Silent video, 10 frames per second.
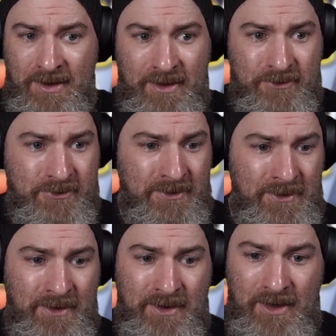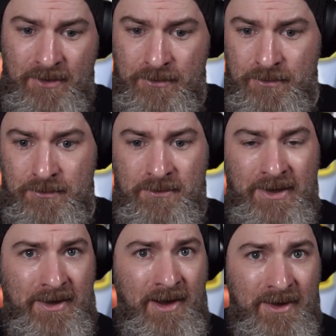to catch other
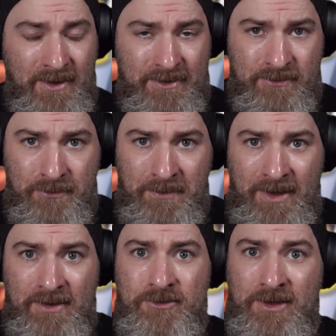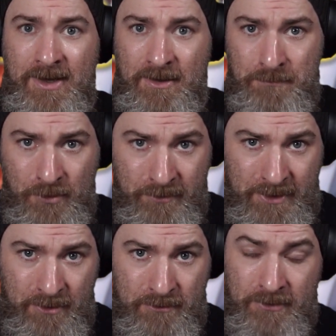like highlights from that, check out more
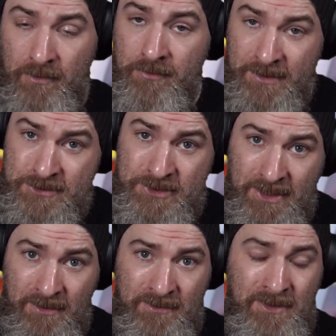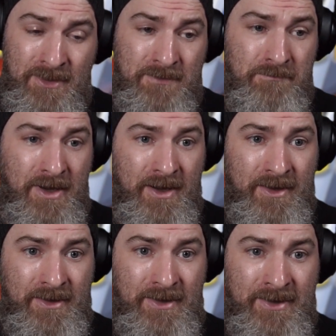videos on this channel.
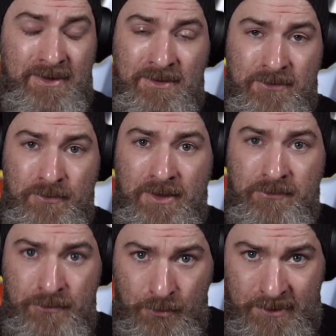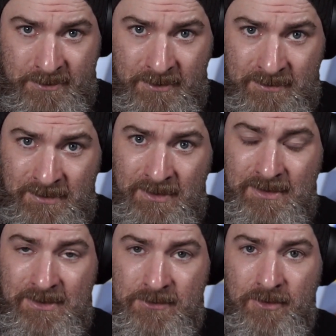My hitless run of Noita
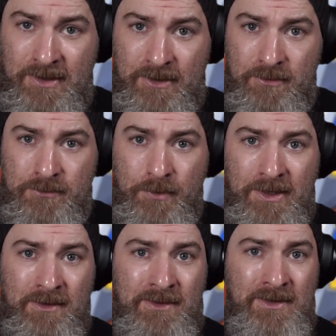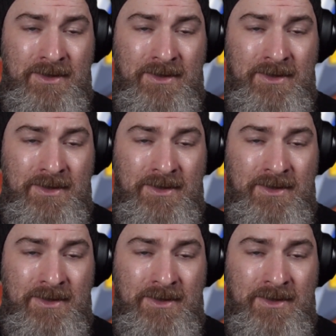is on here as well.